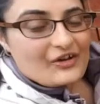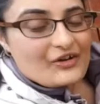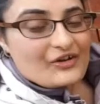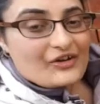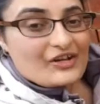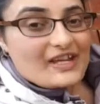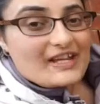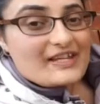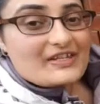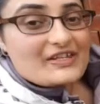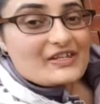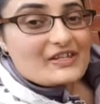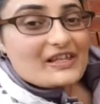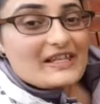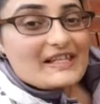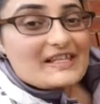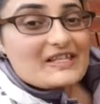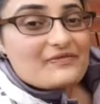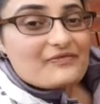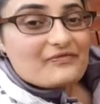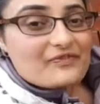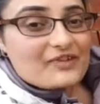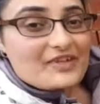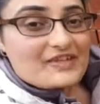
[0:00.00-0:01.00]
Okay, so
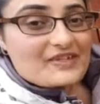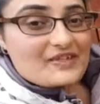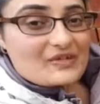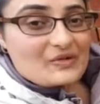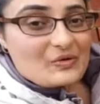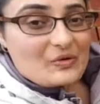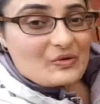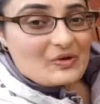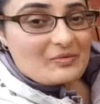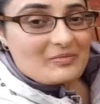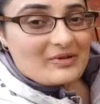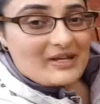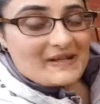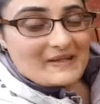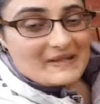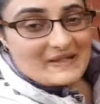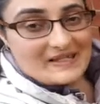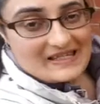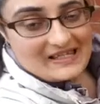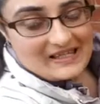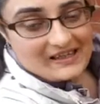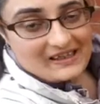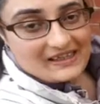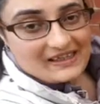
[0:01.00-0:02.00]
let's first talk about
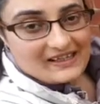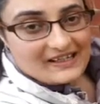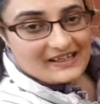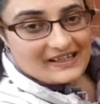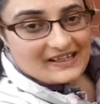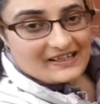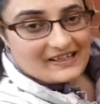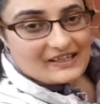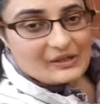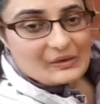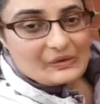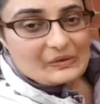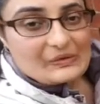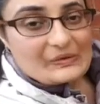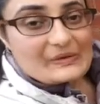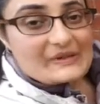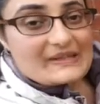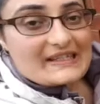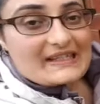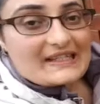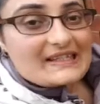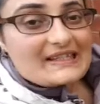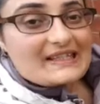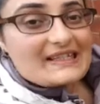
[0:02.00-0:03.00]
sunlight. Now,
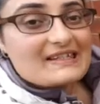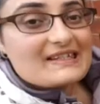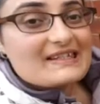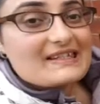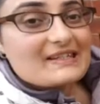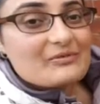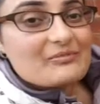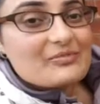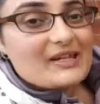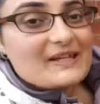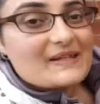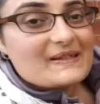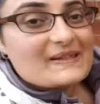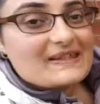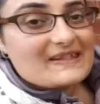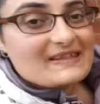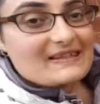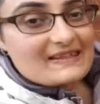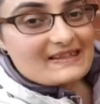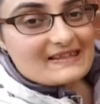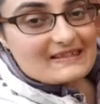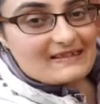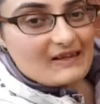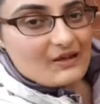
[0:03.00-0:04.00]
Tulsi needs about
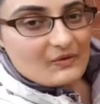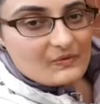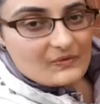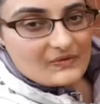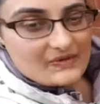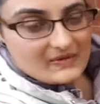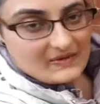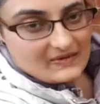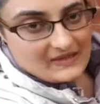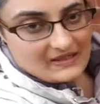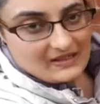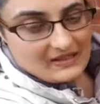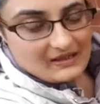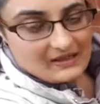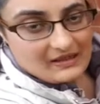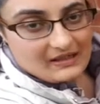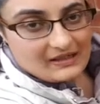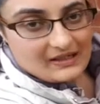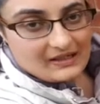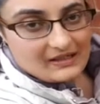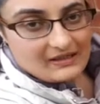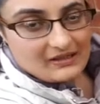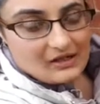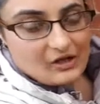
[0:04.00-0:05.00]
6 hours of
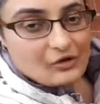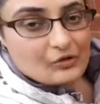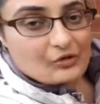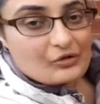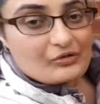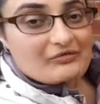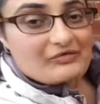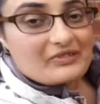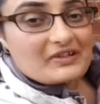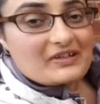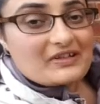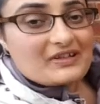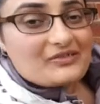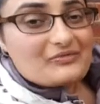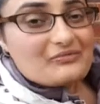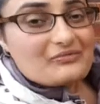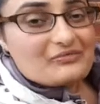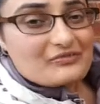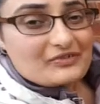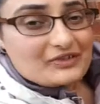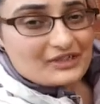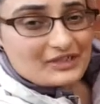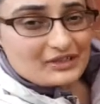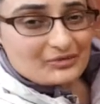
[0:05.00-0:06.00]
sunlight, or if you kind
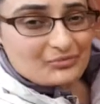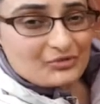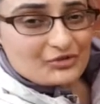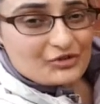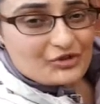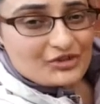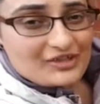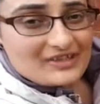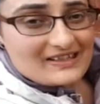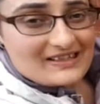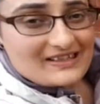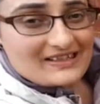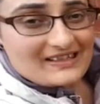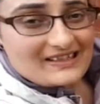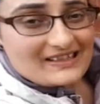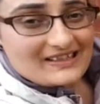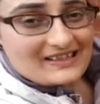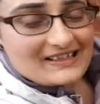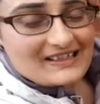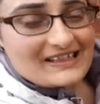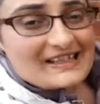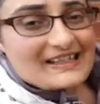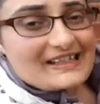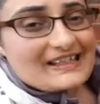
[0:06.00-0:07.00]
of really push its
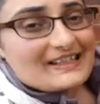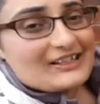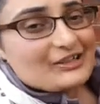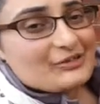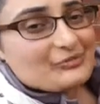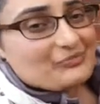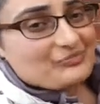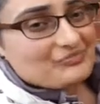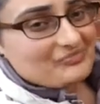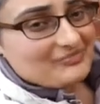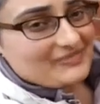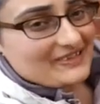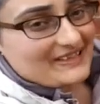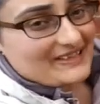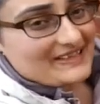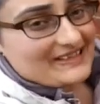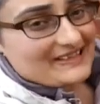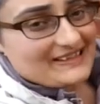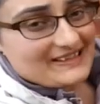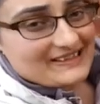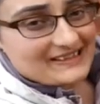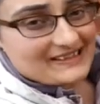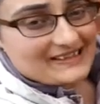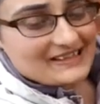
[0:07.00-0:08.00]
luck, it
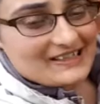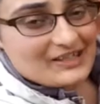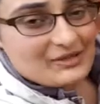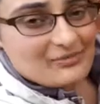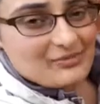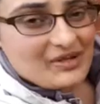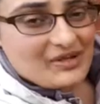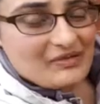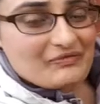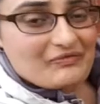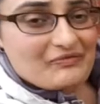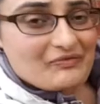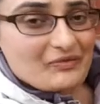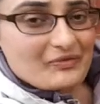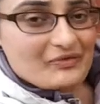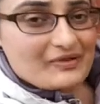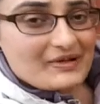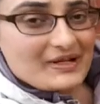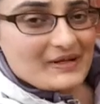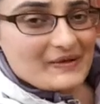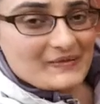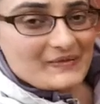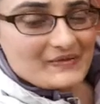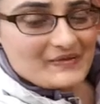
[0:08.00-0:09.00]
still needs about
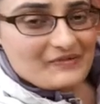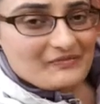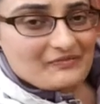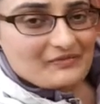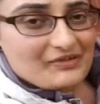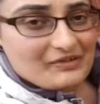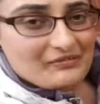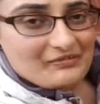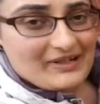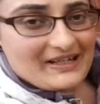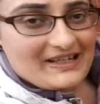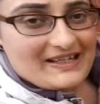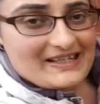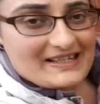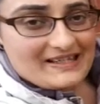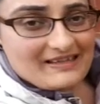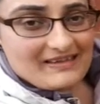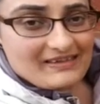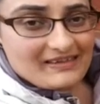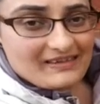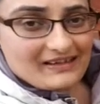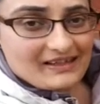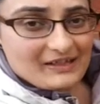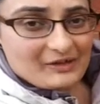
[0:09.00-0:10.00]
4 hours of direct
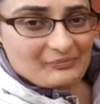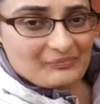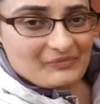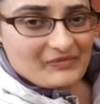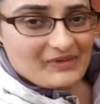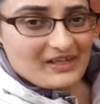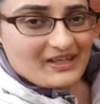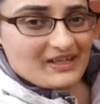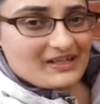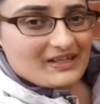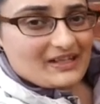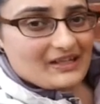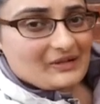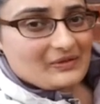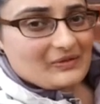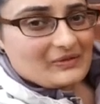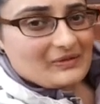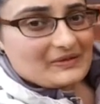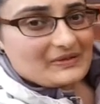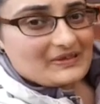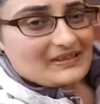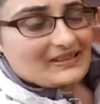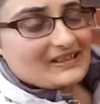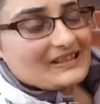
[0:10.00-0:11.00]
sunlight.
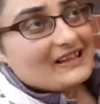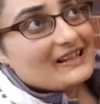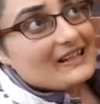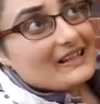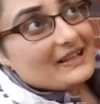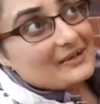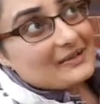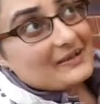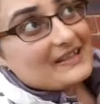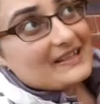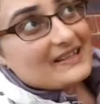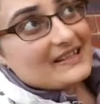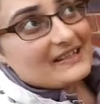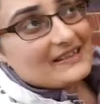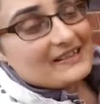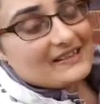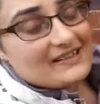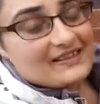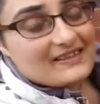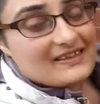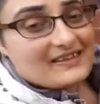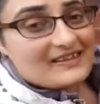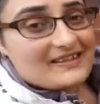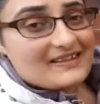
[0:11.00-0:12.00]
Now, on a cloudy day
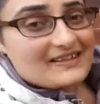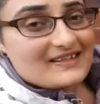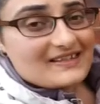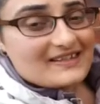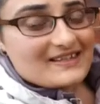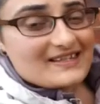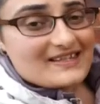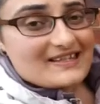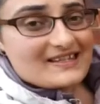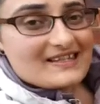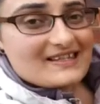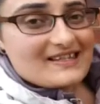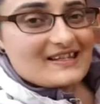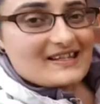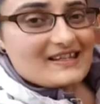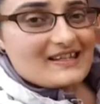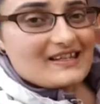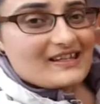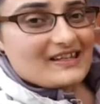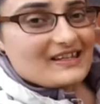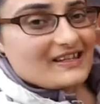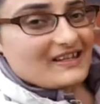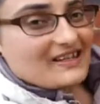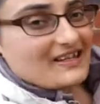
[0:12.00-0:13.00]
like this,
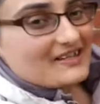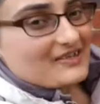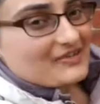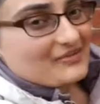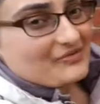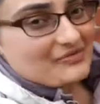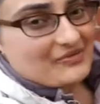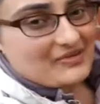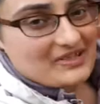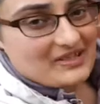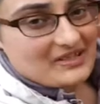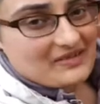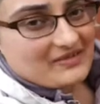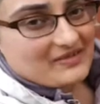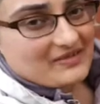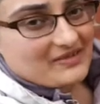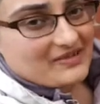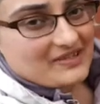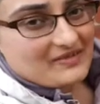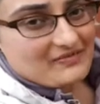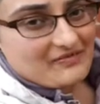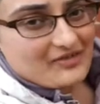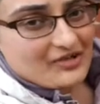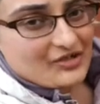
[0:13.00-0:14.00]
it hasn't really got
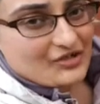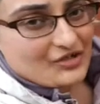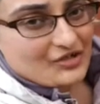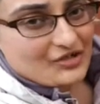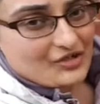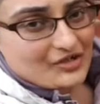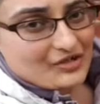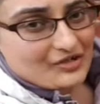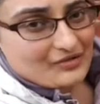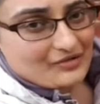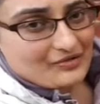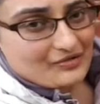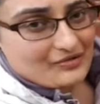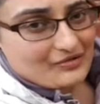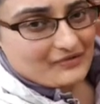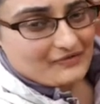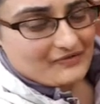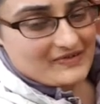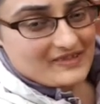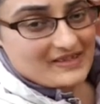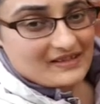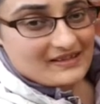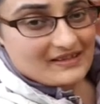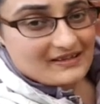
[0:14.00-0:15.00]
its fair share
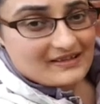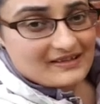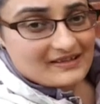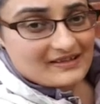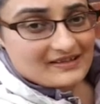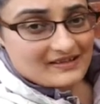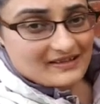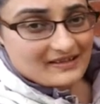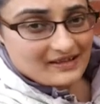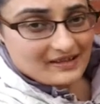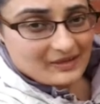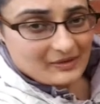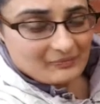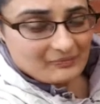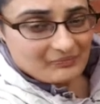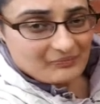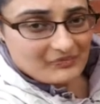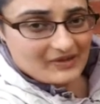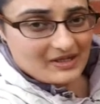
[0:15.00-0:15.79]
of sunlight today,